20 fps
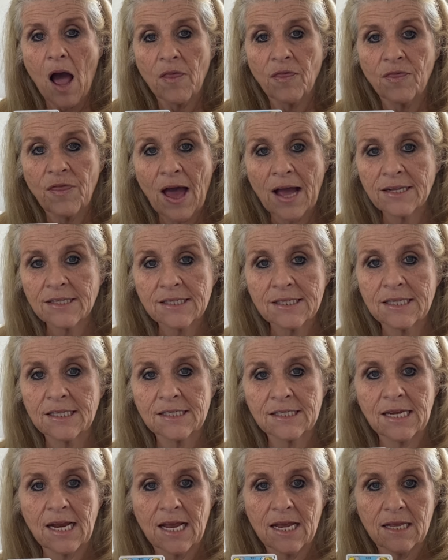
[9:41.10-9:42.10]
that's the
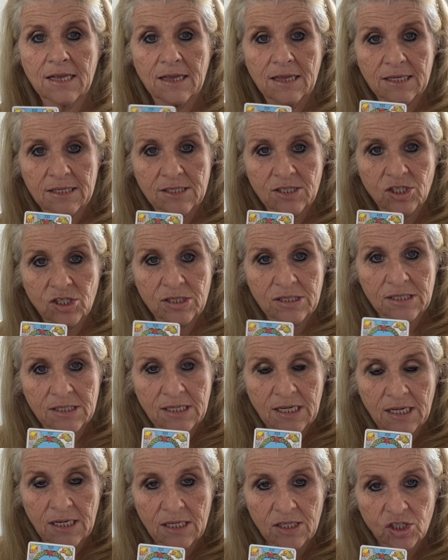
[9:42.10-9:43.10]
snake. The
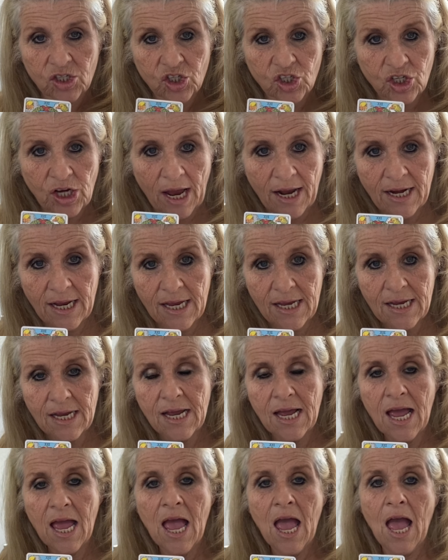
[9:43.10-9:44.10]
skin is shedding
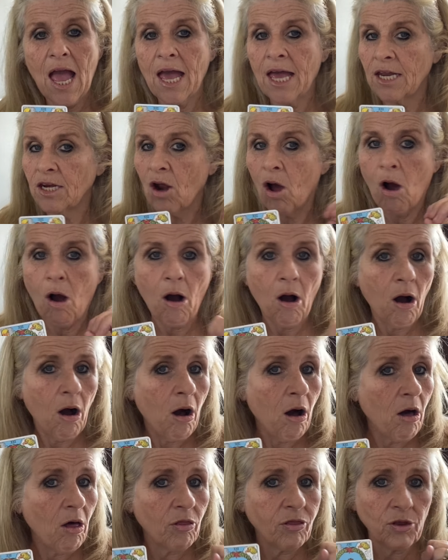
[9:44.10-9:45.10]
and
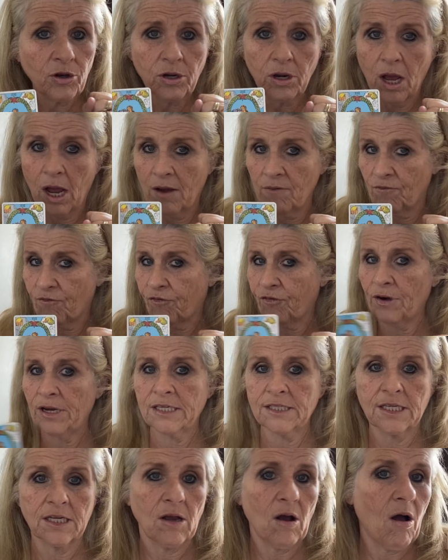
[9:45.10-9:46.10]
I'm
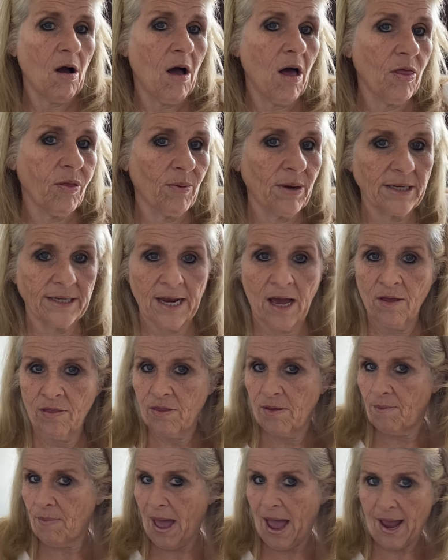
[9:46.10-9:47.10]
freezing all the way down
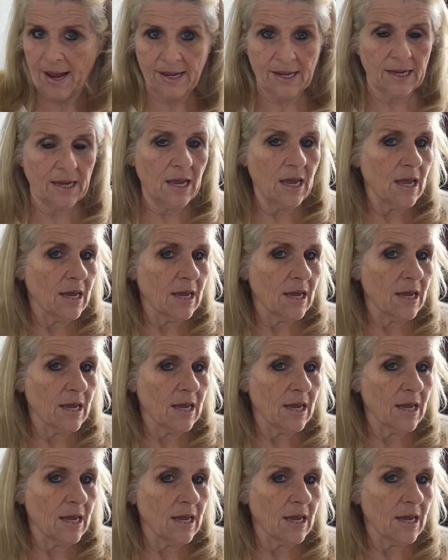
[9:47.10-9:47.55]
the back.